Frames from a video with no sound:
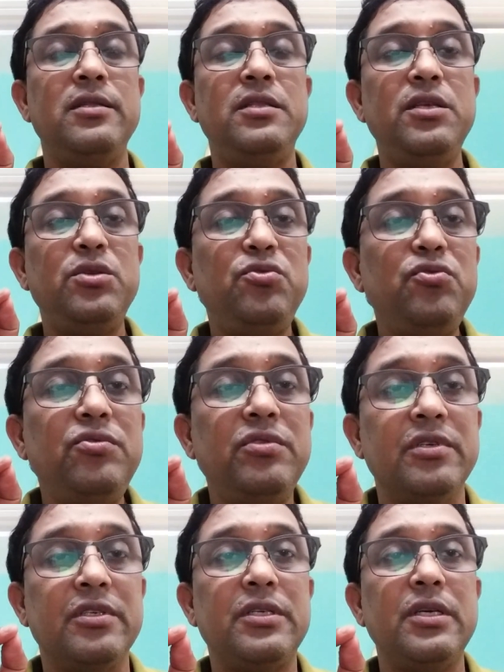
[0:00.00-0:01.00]
the
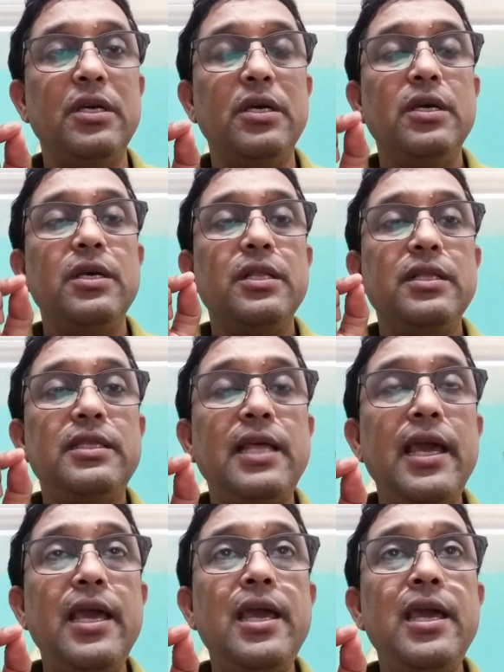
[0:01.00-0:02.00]
student,
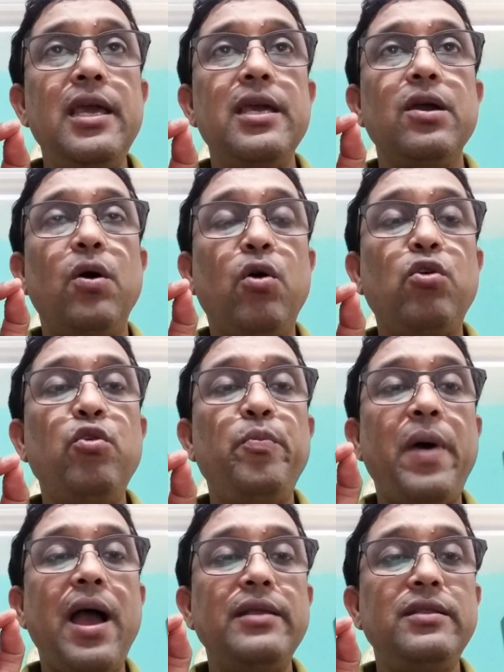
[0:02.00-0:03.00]
they
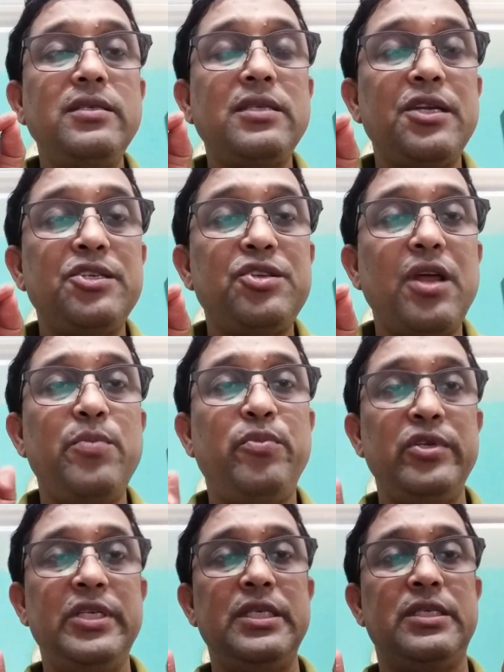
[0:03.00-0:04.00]
occupy the central
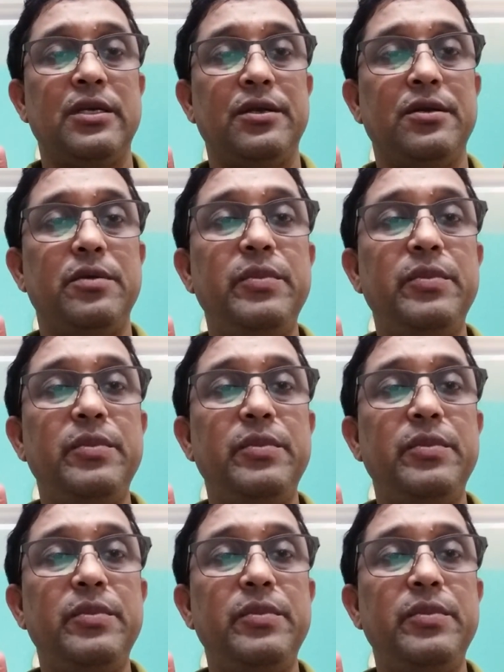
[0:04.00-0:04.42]
position.